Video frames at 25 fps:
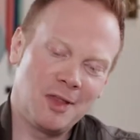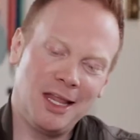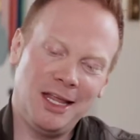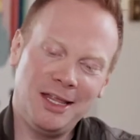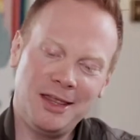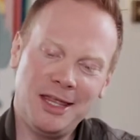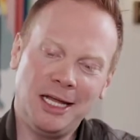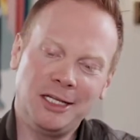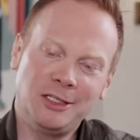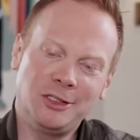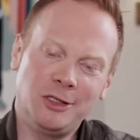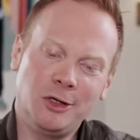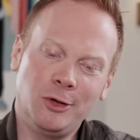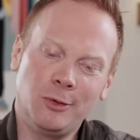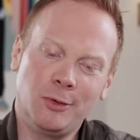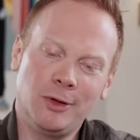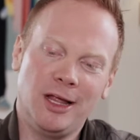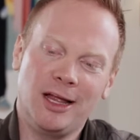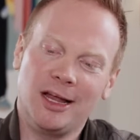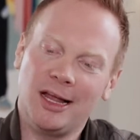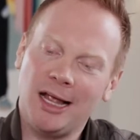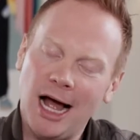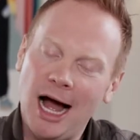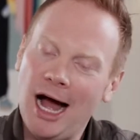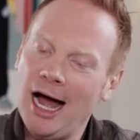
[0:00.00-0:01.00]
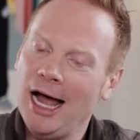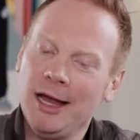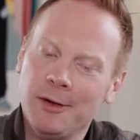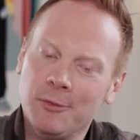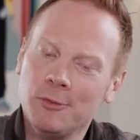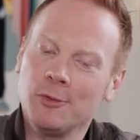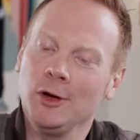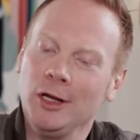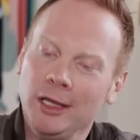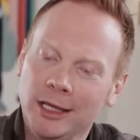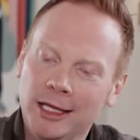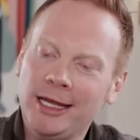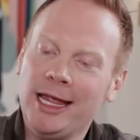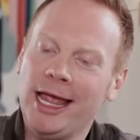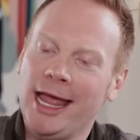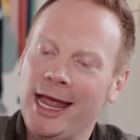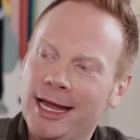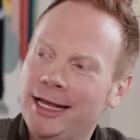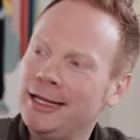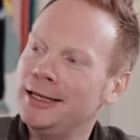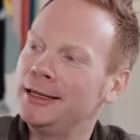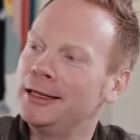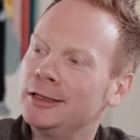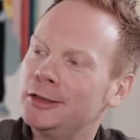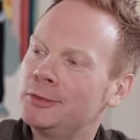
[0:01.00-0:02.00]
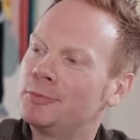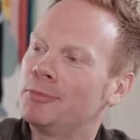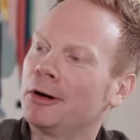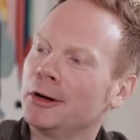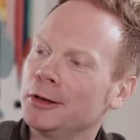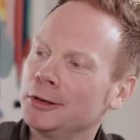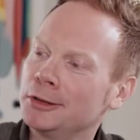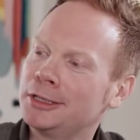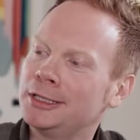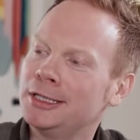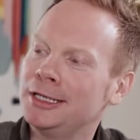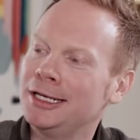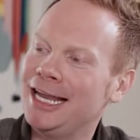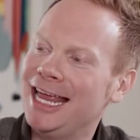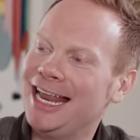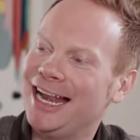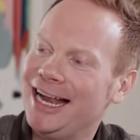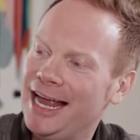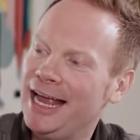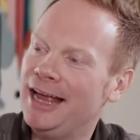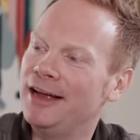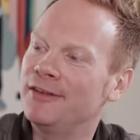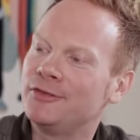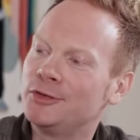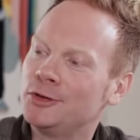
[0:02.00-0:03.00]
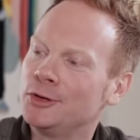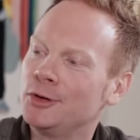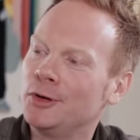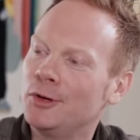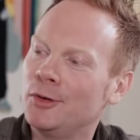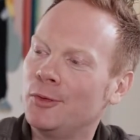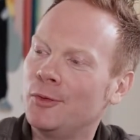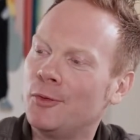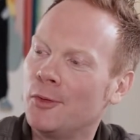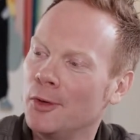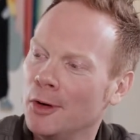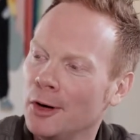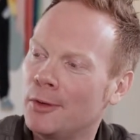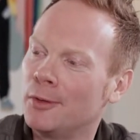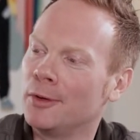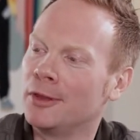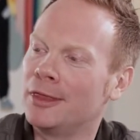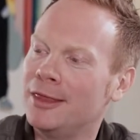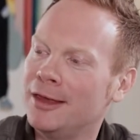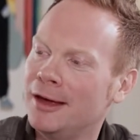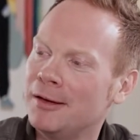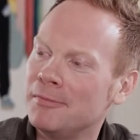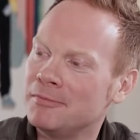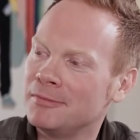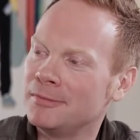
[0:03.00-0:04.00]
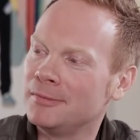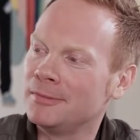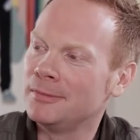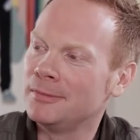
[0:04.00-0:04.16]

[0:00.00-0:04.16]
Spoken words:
that you were like, I really hate this person and I have to work with them?